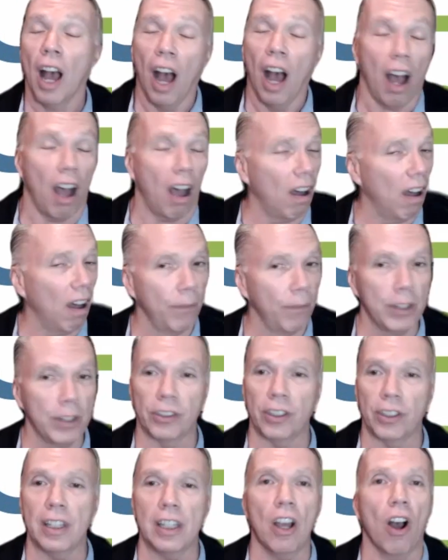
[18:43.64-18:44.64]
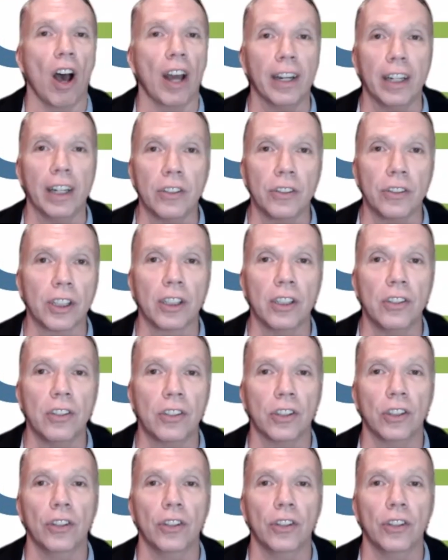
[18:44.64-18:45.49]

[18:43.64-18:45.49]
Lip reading: Obviously, the audit is the concern.